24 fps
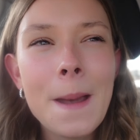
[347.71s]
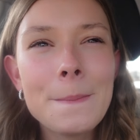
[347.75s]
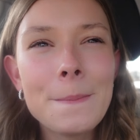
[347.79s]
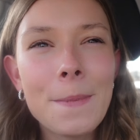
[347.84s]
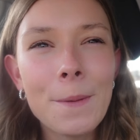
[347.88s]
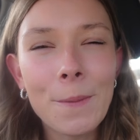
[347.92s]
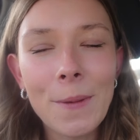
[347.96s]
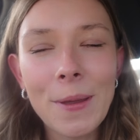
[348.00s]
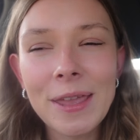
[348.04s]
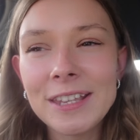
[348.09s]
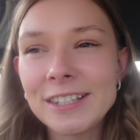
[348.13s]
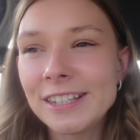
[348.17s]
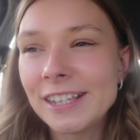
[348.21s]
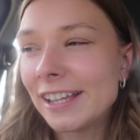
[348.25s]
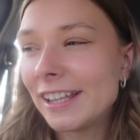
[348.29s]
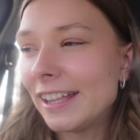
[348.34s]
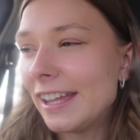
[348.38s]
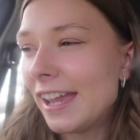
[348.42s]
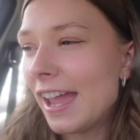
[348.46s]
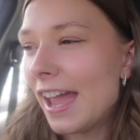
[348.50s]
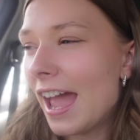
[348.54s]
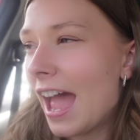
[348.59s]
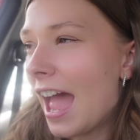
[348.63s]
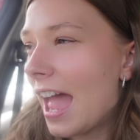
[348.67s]
But
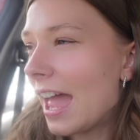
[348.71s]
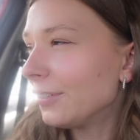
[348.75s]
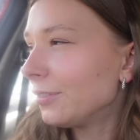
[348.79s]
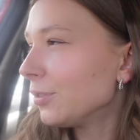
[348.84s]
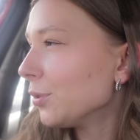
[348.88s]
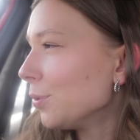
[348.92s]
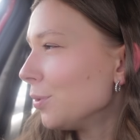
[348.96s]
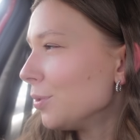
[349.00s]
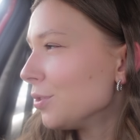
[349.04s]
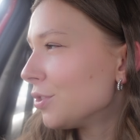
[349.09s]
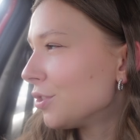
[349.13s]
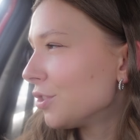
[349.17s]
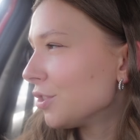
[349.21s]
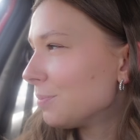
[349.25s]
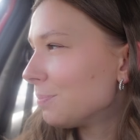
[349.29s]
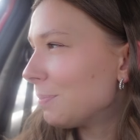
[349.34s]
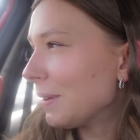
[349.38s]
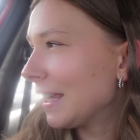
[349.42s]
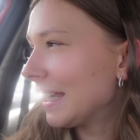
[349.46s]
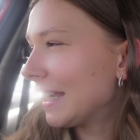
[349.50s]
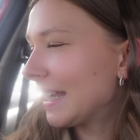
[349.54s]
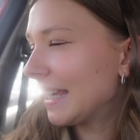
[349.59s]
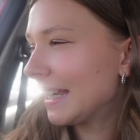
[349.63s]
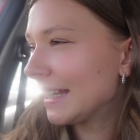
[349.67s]
basically, everyone's just
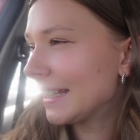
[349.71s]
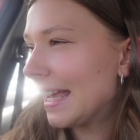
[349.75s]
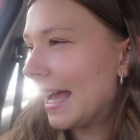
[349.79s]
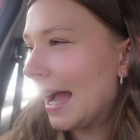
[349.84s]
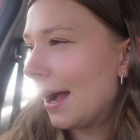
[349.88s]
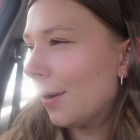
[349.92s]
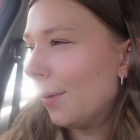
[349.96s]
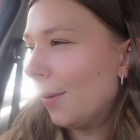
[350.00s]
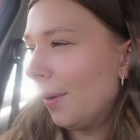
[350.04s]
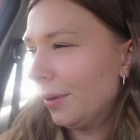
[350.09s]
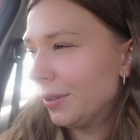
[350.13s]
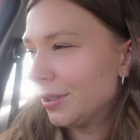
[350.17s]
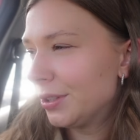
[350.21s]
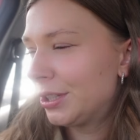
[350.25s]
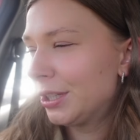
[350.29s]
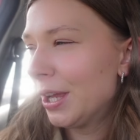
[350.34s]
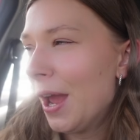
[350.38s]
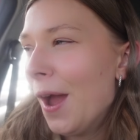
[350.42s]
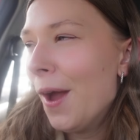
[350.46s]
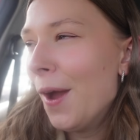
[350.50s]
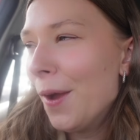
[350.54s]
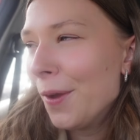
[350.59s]
been kicked out. So